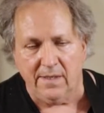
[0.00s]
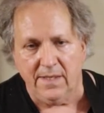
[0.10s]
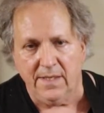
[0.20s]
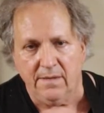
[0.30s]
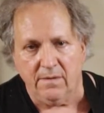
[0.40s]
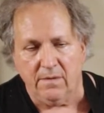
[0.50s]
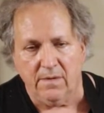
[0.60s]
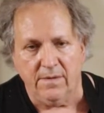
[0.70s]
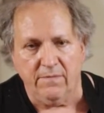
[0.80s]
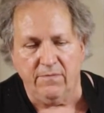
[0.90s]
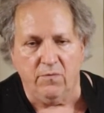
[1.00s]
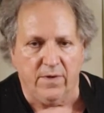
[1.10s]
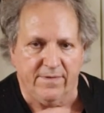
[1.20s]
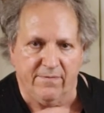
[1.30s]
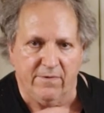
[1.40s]
lay it on the
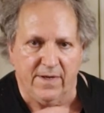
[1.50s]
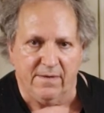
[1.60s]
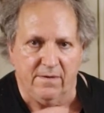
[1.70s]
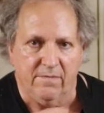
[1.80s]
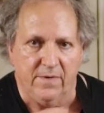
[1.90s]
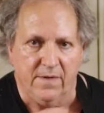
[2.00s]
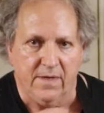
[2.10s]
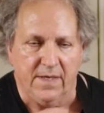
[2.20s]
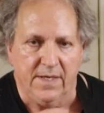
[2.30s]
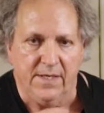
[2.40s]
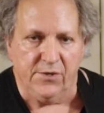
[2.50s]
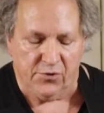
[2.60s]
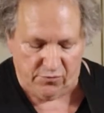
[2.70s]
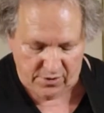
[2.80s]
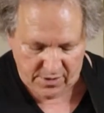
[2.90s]
4th fret of the high E
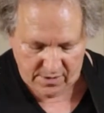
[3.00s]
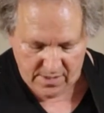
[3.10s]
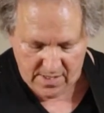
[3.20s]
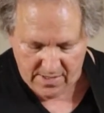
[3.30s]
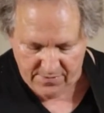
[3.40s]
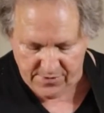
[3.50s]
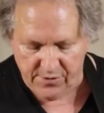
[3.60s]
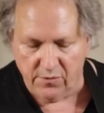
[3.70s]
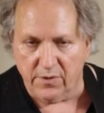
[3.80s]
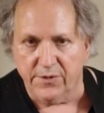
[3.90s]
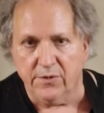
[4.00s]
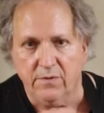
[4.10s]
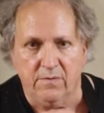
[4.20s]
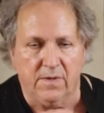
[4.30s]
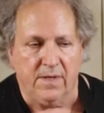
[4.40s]
string. This is
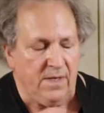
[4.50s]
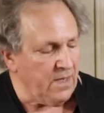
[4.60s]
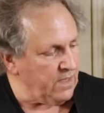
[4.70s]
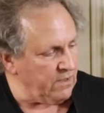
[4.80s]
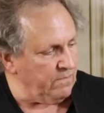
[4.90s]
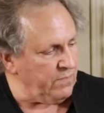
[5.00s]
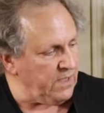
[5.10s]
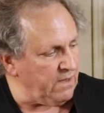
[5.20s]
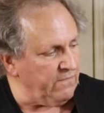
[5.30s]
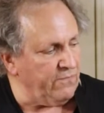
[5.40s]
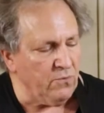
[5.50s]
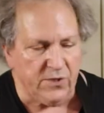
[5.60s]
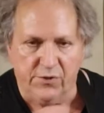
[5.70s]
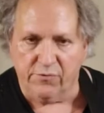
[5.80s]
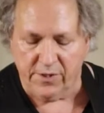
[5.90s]
also can be a
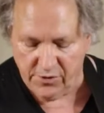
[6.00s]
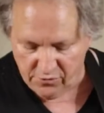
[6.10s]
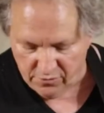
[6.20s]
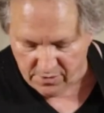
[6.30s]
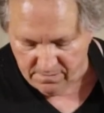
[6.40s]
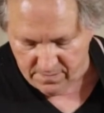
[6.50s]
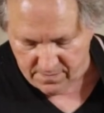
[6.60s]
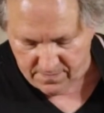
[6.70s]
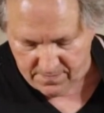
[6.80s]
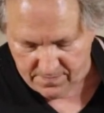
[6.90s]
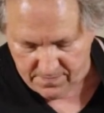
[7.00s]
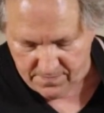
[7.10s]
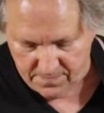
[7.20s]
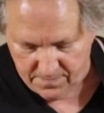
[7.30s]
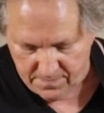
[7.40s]
4-string strum,
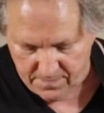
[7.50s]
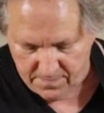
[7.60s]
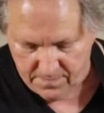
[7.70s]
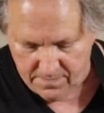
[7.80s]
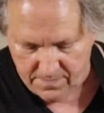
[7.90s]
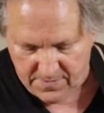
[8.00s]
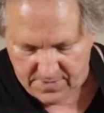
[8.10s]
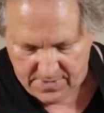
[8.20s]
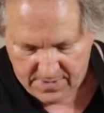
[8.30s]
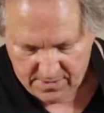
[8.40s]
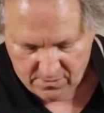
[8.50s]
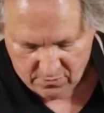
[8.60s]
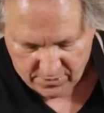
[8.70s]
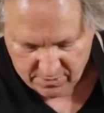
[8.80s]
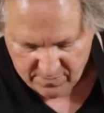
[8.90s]

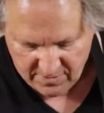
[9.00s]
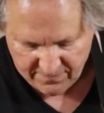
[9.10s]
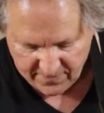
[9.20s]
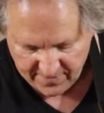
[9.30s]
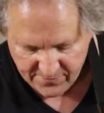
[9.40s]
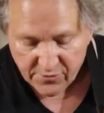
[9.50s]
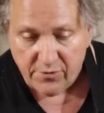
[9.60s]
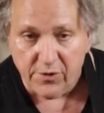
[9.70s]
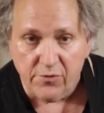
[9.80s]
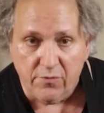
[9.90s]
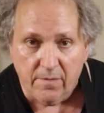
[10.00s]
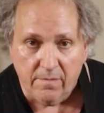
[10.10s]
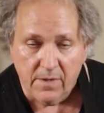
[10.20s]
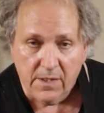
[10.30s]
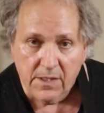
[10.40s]
or it can be a 5-string strum.
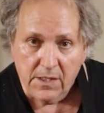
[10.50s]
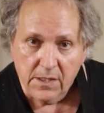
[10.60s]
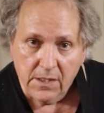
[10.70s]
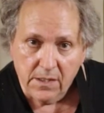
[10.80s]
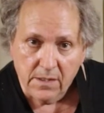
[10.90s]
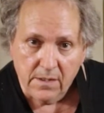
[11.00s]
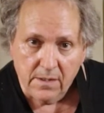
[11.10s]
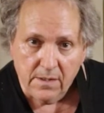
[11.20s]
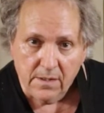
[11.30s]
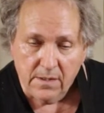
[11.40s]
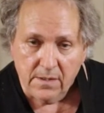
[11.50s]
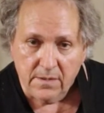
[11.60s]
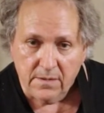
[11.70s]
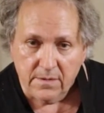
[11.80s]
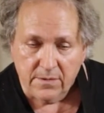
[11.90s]

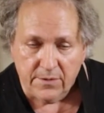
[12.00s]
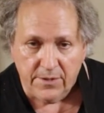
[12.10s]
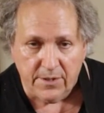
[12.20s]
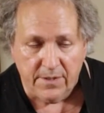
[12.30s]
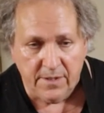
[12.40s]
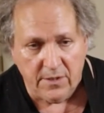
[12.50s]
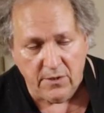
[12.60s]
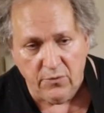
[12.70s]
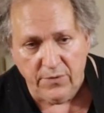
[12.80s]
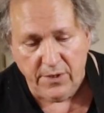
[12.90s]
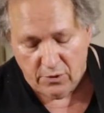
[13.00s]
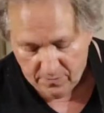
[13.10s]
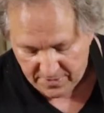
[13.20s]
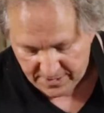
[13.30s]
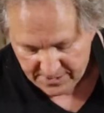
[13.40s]
So you could include the
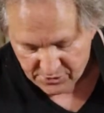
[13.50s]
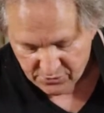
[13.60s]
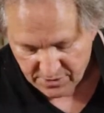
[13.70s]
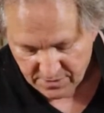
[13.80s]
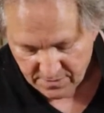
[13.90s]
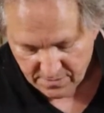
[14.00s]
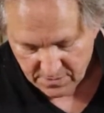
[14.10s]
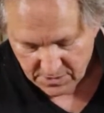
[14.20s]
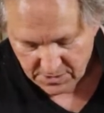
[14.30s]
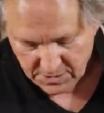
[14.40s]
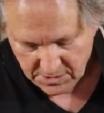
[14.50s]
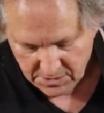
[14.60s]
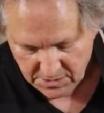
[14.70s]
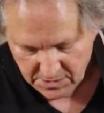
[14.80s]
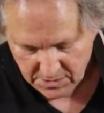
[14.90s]
open A string,
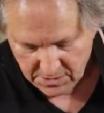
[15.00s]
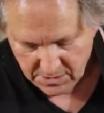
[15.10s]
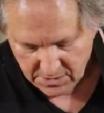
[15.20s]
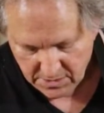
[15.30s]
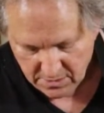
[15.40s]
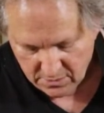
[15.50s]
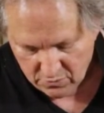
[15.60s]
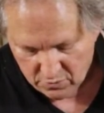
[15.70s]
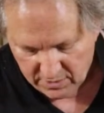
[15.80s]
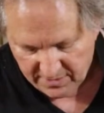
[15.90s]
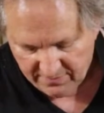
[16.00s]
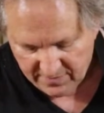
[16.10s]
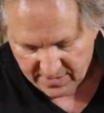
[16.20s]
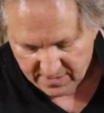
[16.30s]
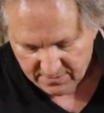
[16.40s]
or leave
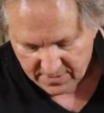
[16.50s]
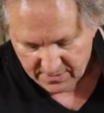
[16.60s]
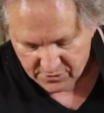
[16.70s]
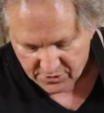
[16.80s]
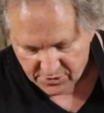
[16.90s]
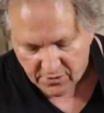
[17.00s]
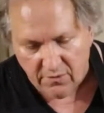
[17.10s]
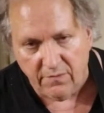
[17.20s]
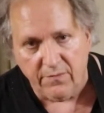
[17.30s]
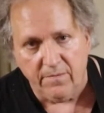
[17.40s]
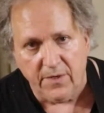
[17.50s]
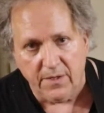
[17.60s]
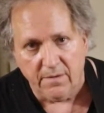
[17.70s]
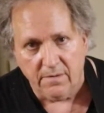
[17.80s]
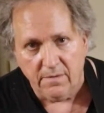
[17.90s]
it out and just go from here.